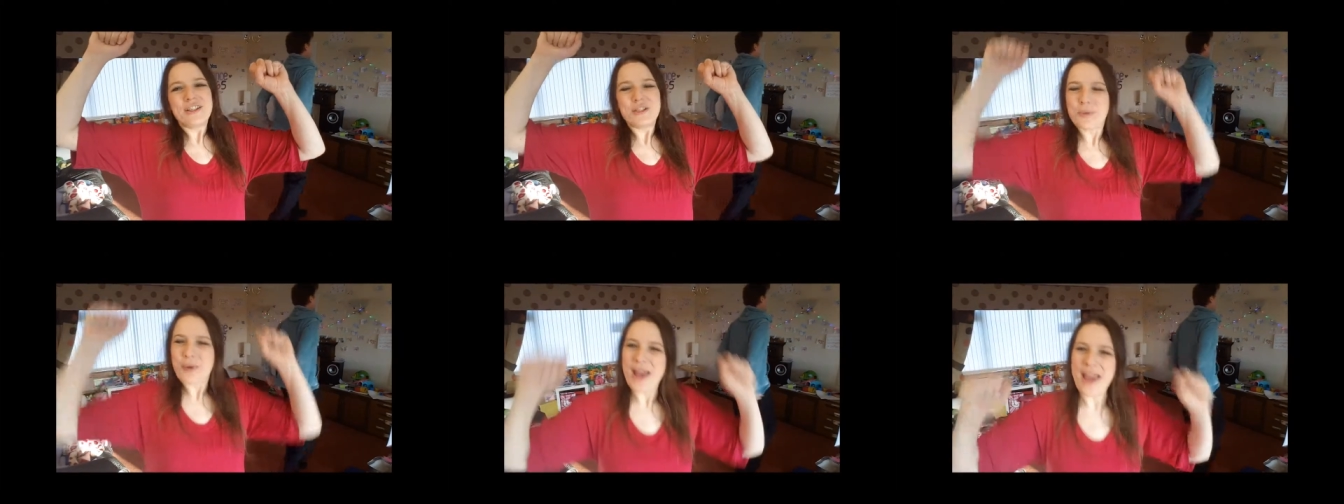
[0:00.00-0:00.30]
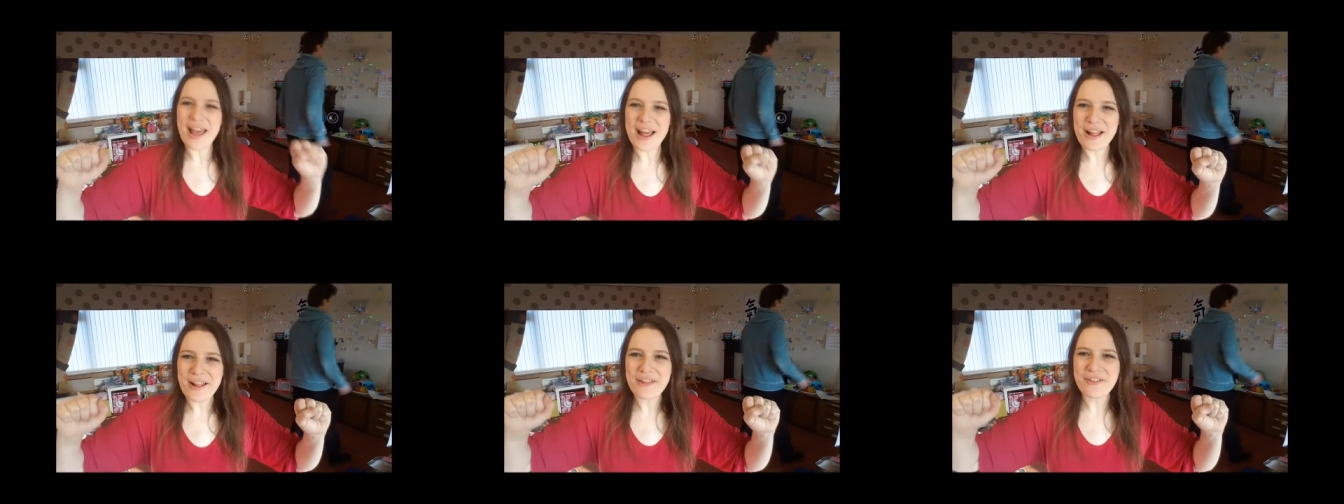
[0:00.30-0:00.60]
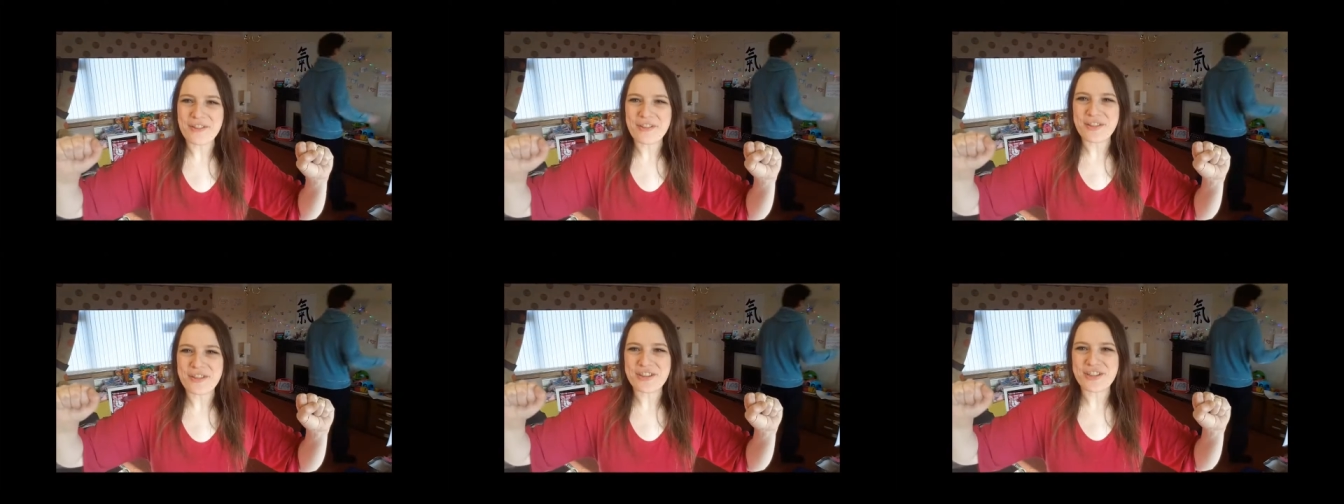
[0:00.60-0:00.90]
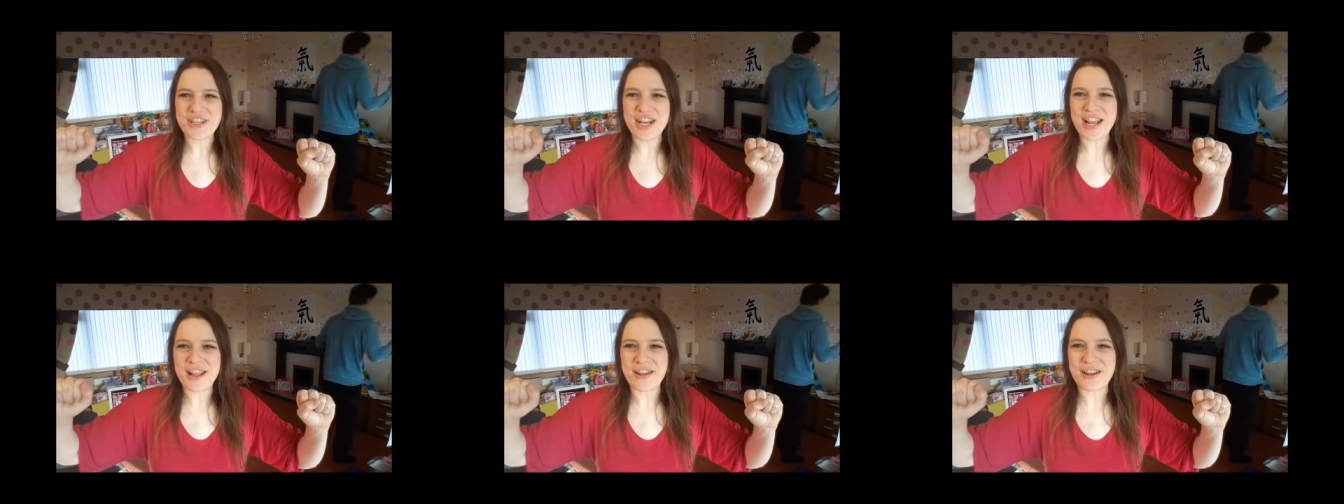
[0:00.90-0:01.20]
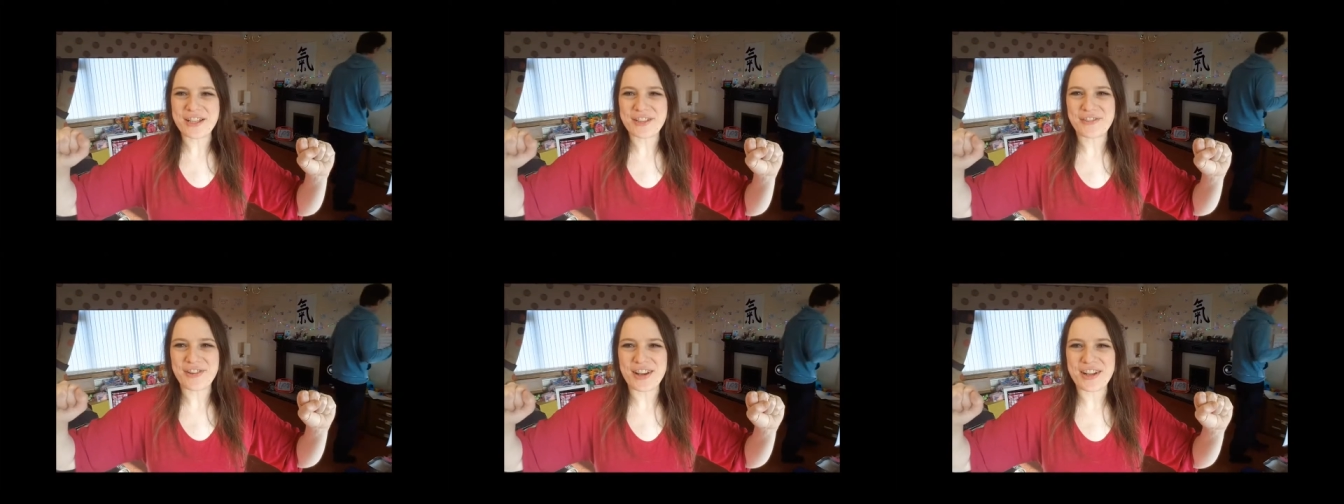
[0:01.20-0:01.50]
12 of the
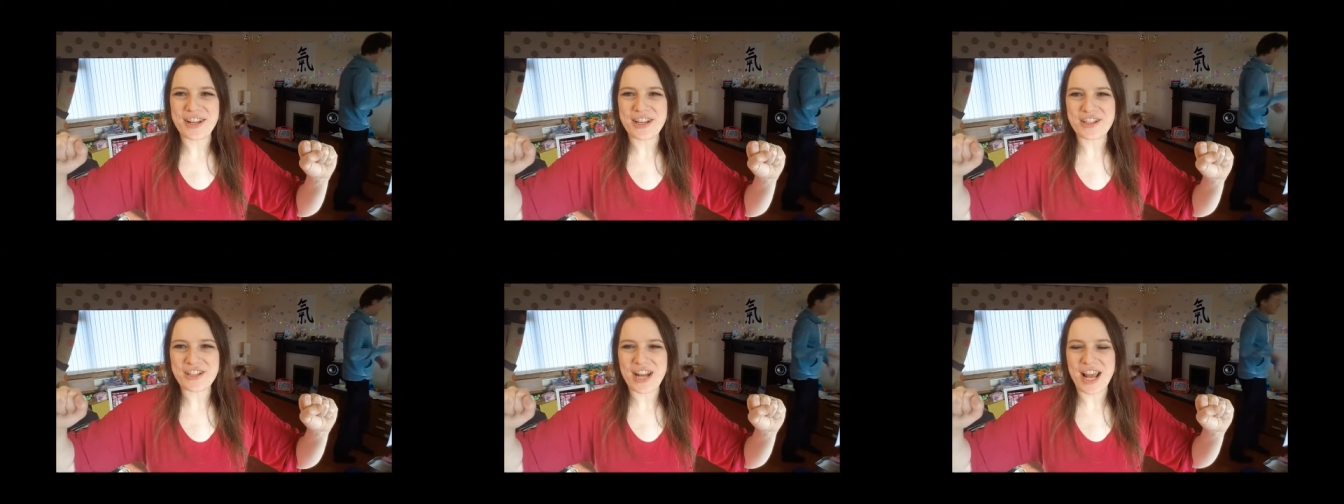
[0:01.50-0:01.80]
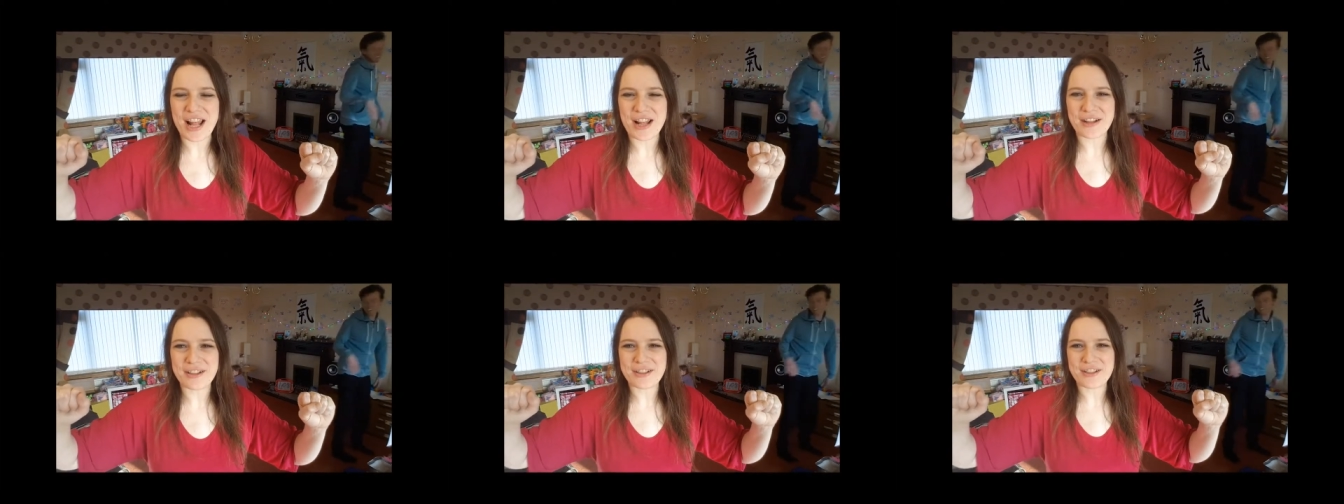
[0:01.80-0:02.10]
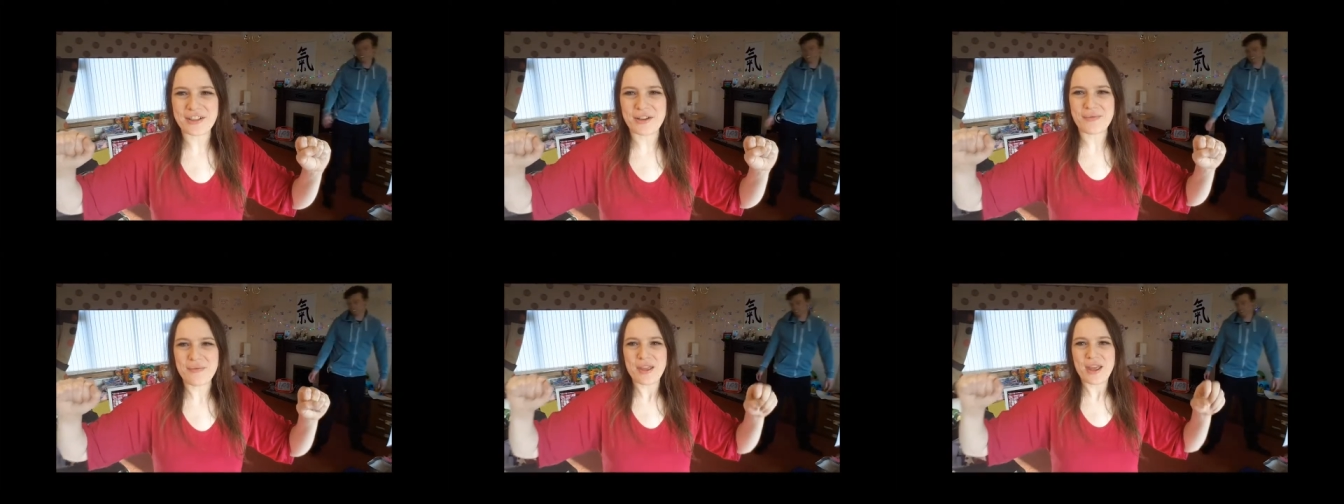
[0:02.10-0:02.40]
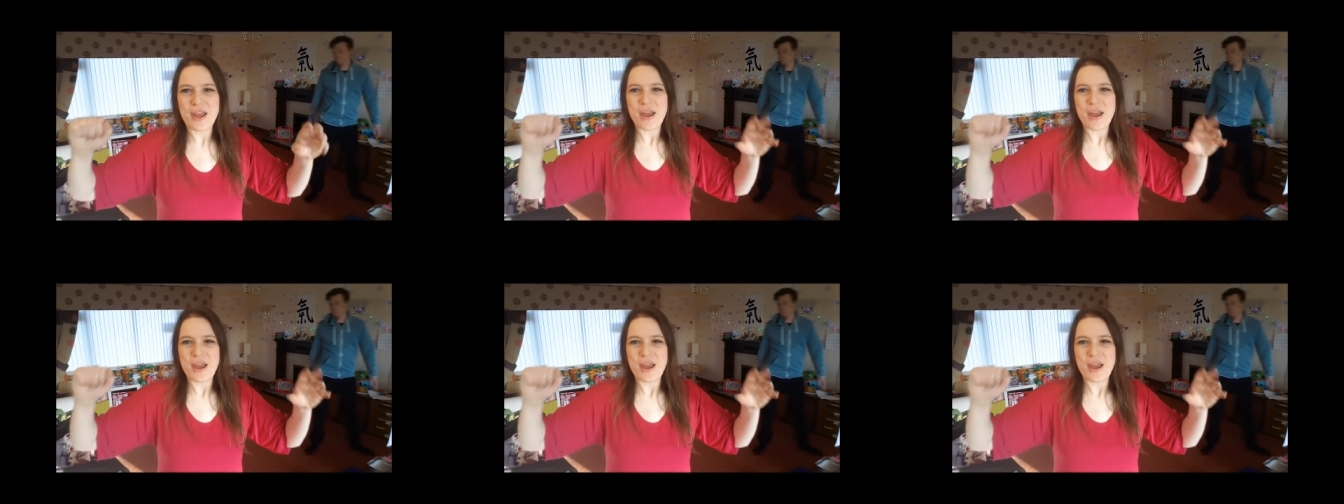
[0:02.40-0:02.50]
ShayLoss Fitness Challenge.